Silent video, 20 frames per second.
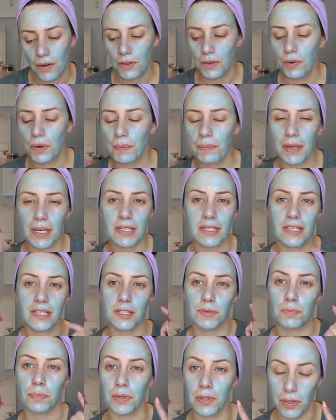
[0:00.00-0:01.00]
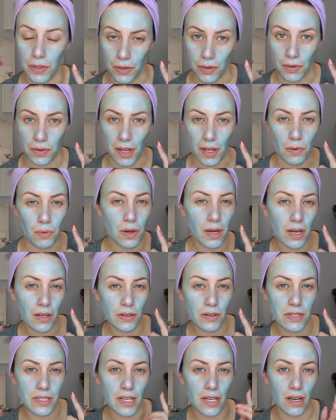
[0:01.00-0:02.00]
wonder what makes this blue. Like, what
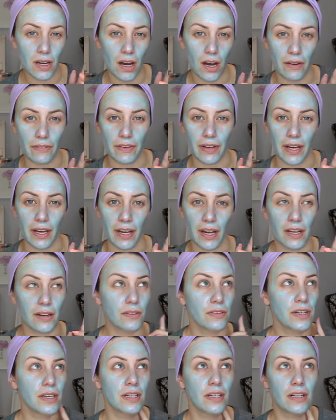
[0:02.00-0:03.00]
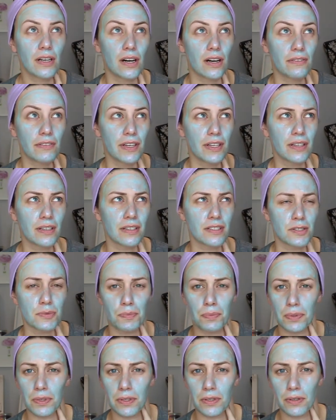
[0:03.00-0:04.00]
color is agave? I don't think agave is
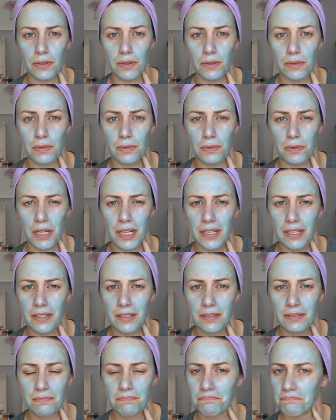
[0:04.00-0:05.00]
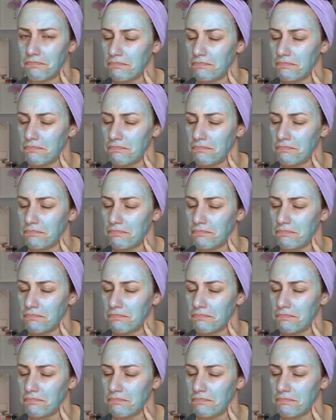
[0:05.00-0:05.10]
blue, right?